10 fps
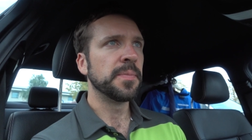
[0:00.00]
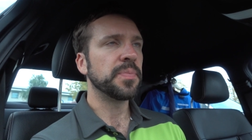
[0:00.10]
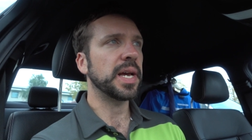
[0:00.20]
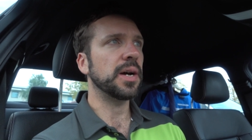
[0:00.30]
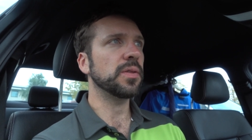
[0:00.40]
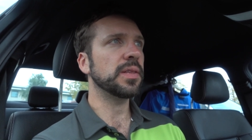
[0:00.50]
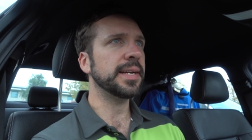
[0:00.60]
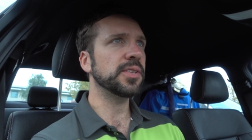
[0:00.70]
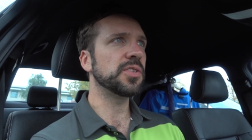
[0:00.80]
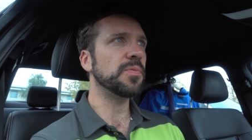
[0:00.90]
Now,
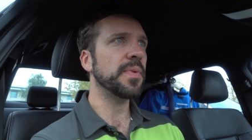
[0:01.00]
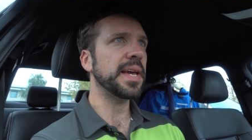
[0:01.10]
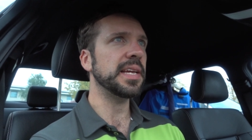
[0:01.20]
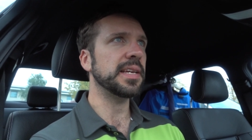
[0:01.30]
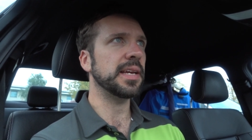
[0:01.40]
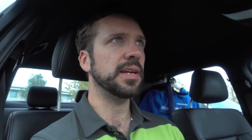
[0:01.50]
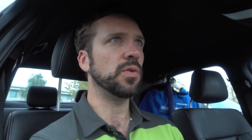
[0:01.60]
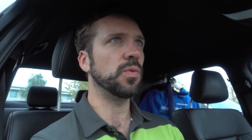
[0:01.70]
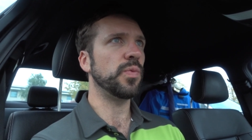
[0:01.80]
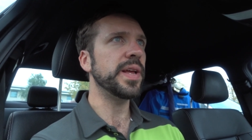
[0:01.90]
that doesn't make
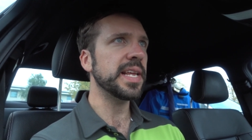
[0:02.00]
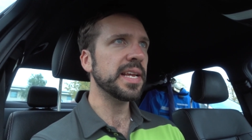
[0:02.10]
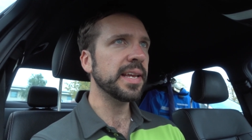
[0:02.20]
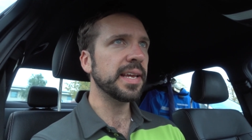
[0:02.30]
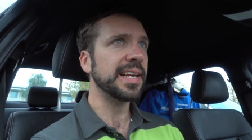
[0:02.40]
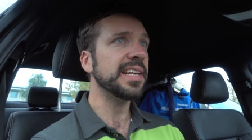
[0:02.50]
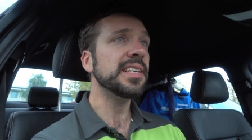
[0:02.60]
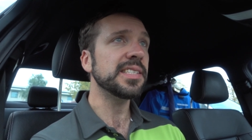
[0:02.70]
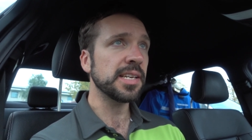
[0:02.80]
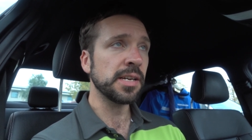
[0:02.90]
winning
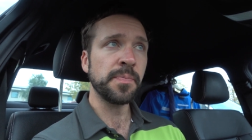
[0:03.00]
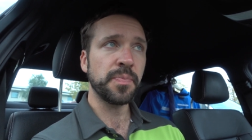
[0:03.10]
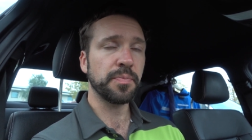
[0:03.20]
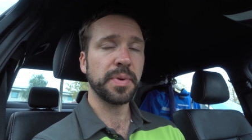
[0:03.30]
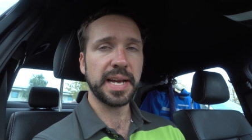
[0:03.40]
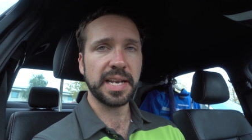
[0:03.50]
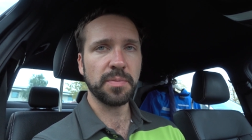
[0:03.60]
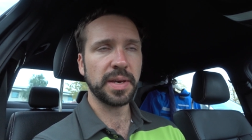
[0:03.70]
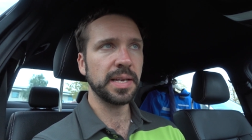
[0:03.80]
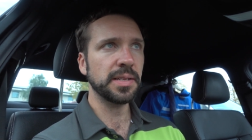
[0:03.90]
easier by any
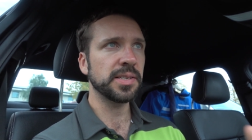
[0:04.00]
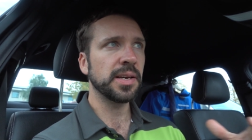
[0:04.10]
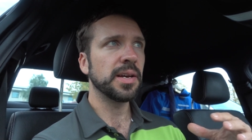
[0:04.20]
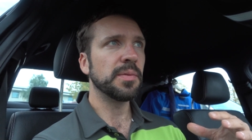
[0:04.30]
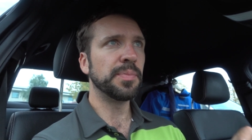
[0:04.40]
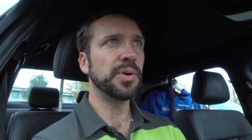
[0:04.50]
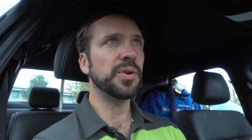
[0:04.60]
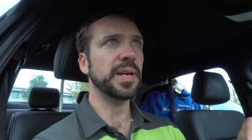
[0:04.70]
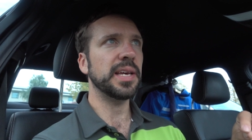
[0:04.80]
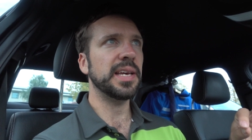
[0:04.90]
means,
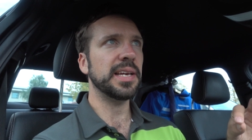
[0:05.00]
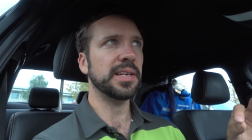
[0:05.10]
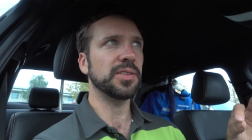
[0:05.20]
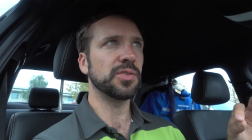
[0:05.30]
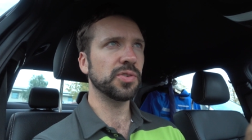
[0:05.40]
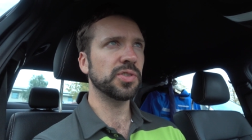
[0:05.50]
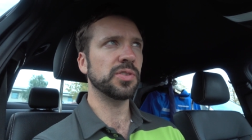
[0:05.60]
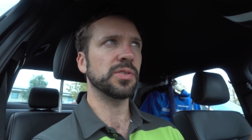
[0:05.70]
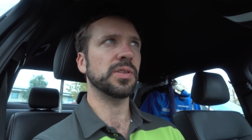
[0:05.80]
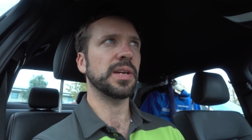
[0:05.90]
but it
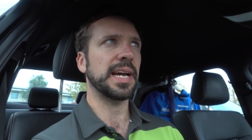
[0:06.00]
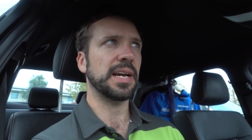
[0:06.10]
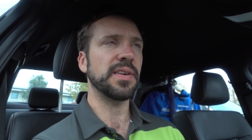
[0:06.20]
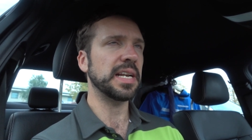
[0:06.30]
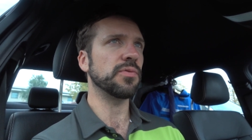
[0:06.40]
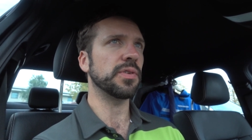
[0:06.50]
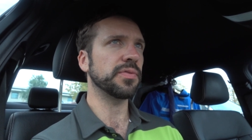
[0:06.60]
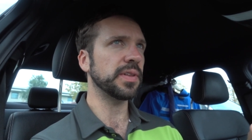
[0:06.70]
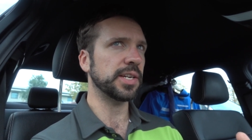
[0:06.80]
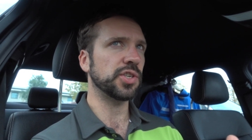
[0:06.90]
doesn't have any
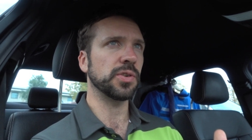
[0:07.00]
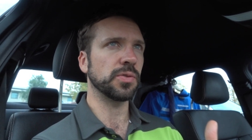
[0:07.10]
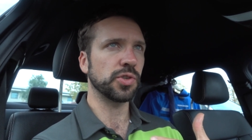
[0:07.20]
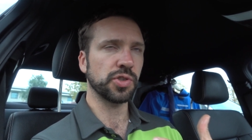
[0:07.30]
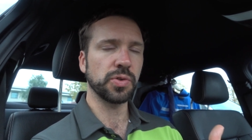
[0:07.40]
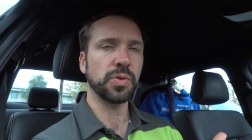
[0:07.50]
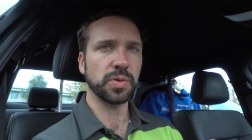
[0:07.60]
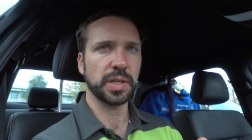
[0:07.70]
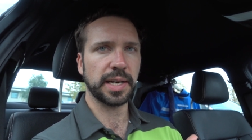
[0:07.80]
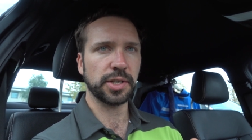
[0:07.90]
reflection on the
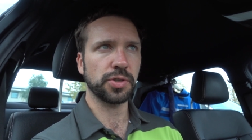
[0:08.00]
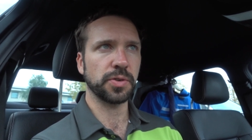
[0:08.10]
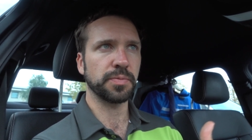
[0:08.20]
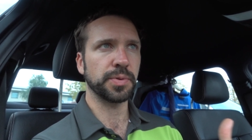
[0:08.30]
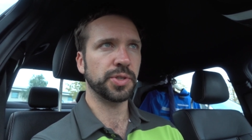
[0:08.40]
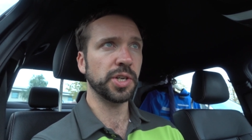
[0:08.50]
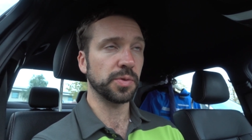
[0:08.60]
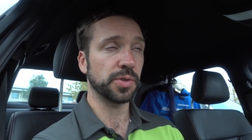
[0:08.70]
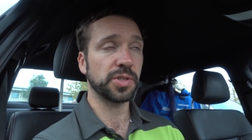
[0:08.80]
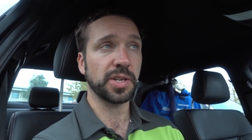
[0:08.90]
score that I should have
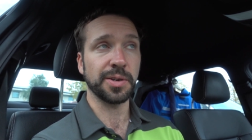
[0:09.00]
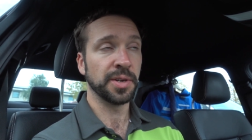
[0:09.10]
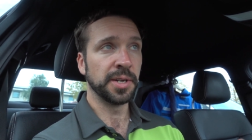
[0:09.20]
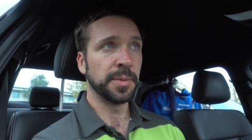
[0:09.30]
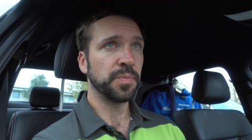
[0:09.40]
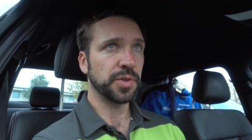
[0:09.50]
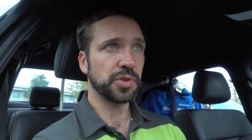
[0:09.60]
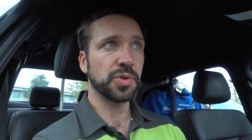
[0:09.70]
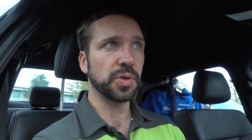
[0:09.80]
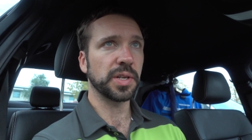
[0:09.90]
produced. So the
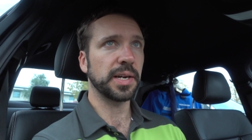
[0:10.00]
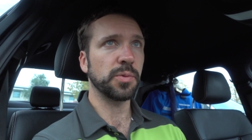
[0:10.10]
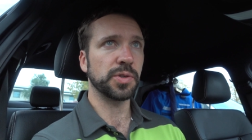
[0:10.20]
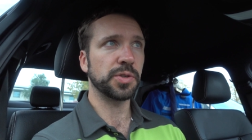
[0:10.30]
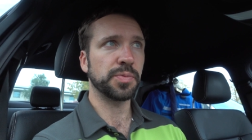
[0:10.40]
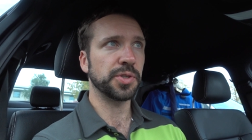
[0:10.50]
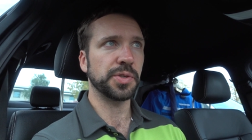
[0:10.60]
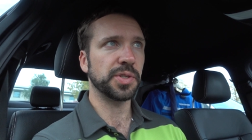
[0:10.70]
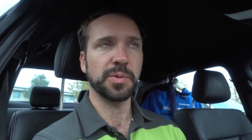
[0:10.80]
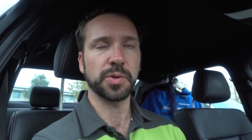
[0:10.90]
score that I was
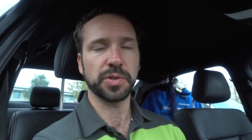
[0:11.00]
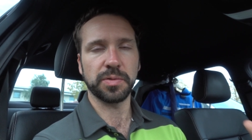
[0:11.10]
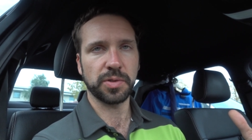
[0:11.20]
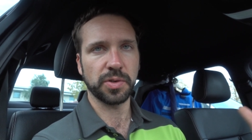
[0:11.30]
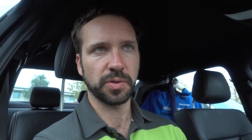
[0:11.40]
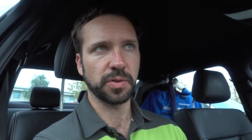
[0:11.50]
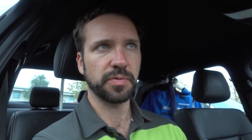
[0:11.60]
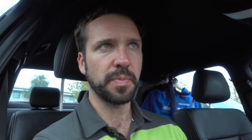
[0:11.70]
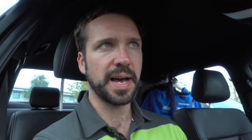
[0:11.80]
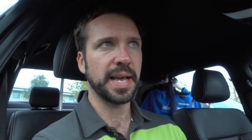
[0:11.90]
producing wasn't good
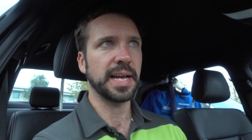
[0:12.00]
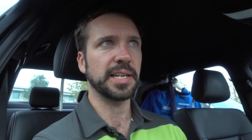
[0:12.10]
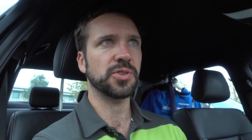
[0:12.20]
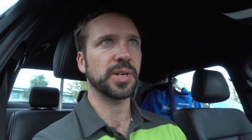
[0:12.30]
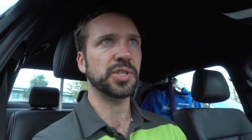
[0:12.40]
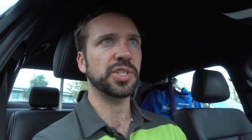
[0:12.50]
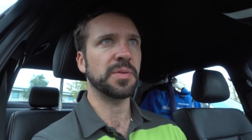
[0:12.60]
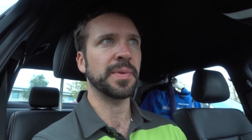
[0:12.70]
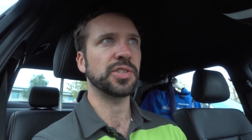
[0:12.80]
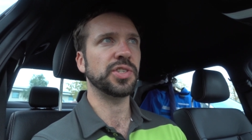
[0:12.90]
enough by any stretch of
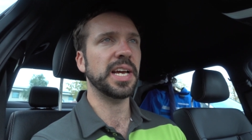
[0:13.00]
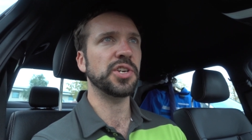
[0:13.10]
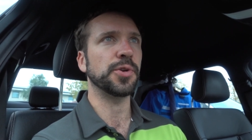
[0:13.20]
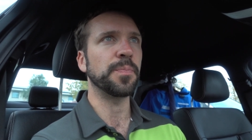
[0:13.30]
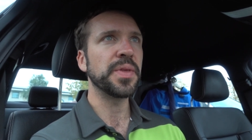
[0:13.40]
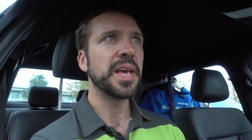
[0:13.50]
the imagination.